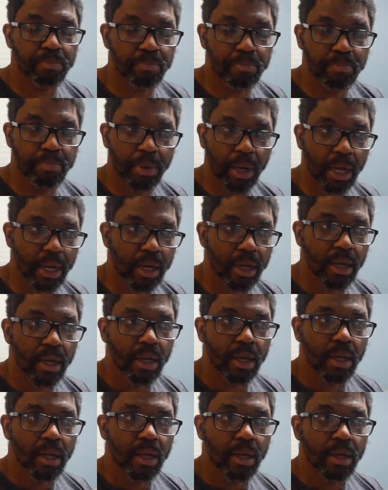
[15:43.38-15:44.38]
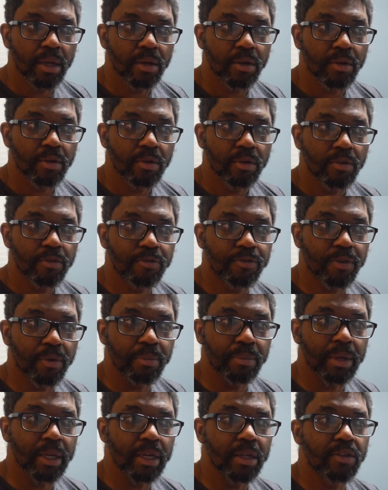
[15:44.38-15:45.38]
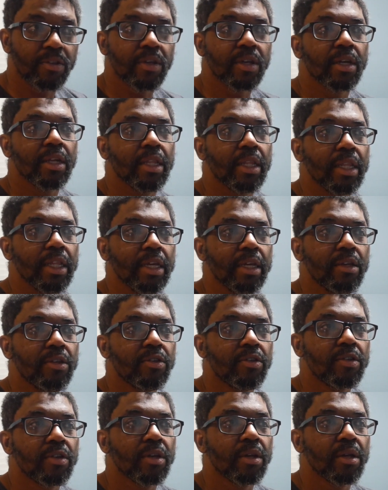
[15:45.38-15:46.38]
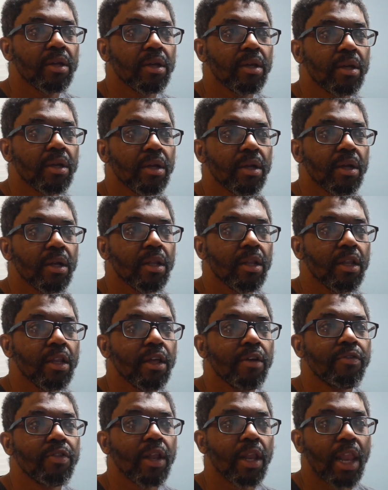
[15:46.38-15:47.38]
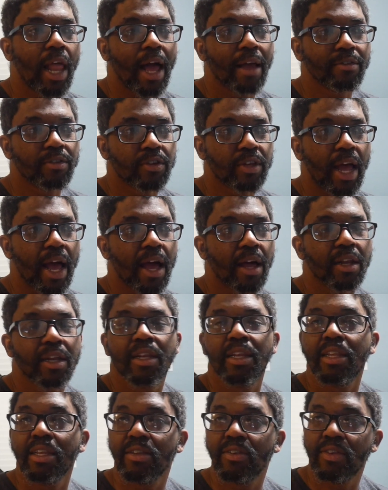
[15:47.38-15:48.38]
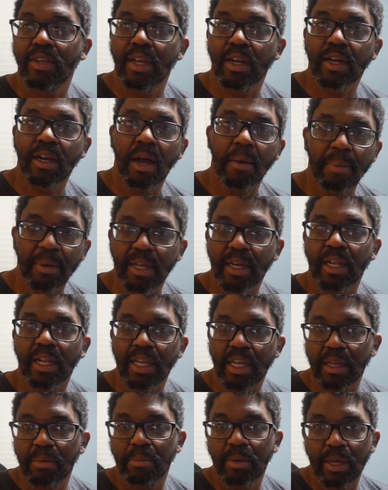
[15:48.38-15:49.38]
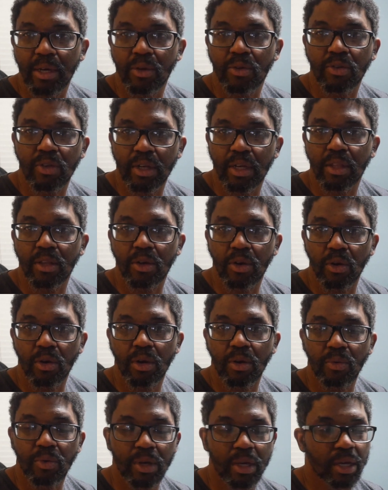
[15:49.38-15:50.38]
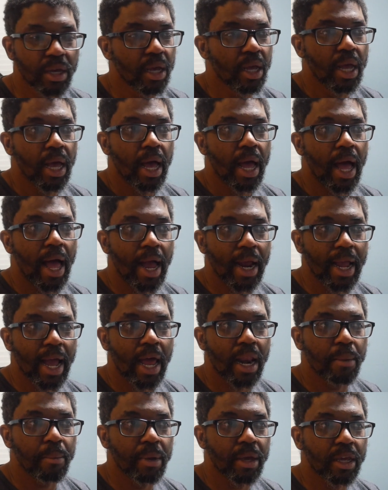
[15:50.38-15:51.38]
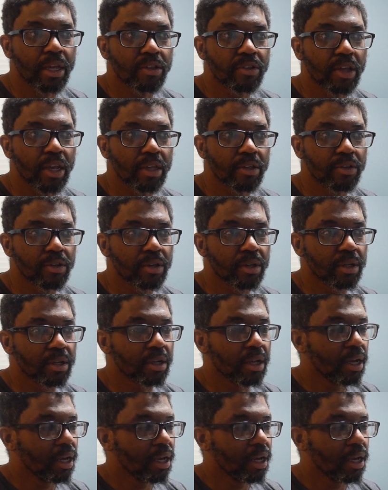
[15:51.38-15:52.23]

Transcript: But for me to at least live the lifestyle and at least get a couple of clean meals in during the week, I gotta make it taste good.